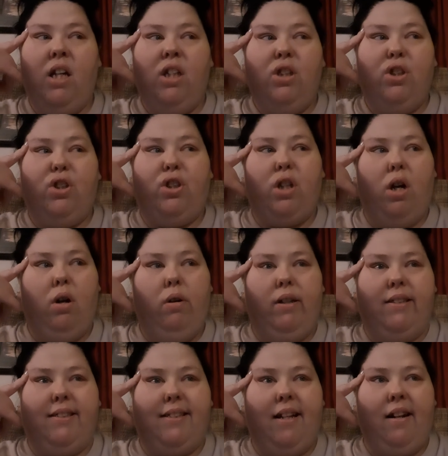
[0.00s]
So,
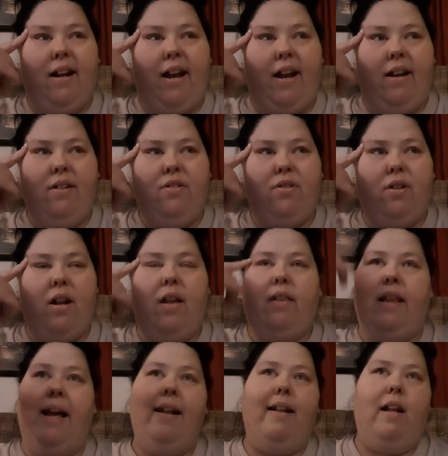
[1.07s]
instead of answering
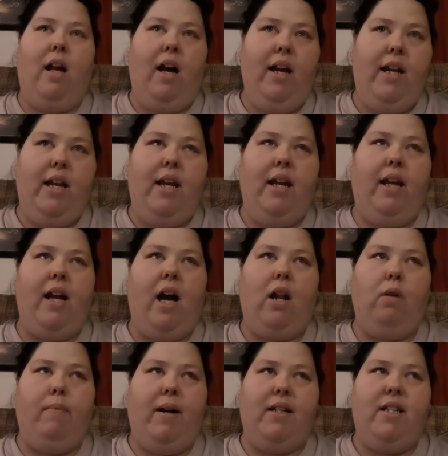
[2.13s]
that night, he got
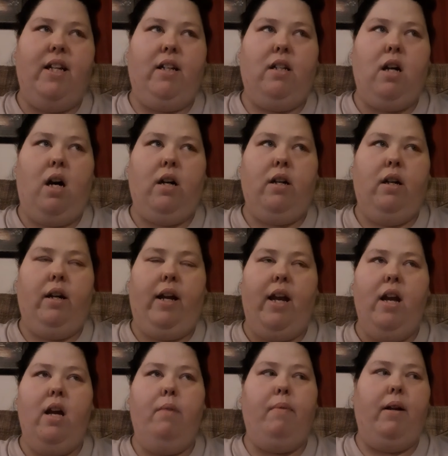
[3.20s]
on my TikTok
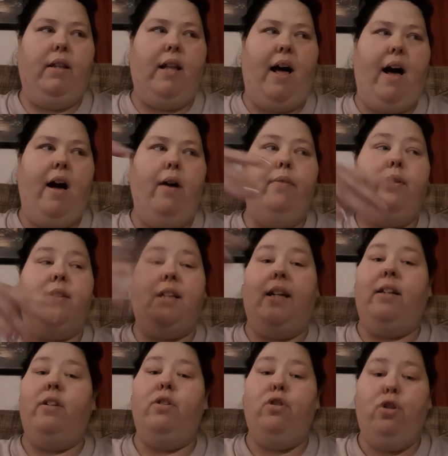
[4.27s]
again, my live, because I
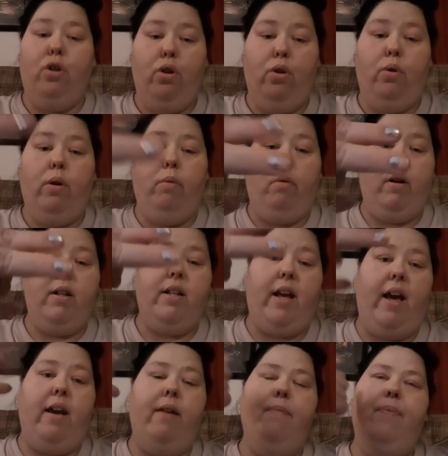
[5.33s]
did 2 in one
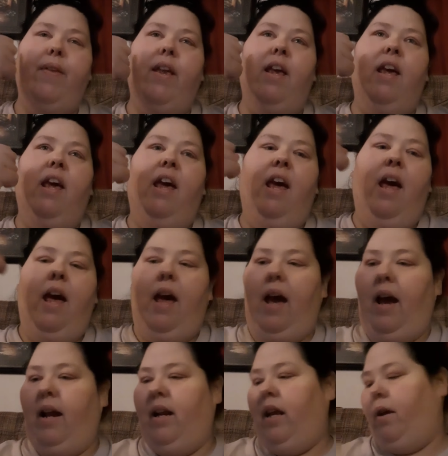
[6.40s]
day.
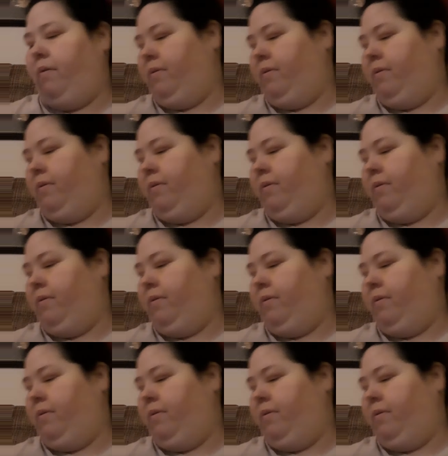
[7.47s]
And he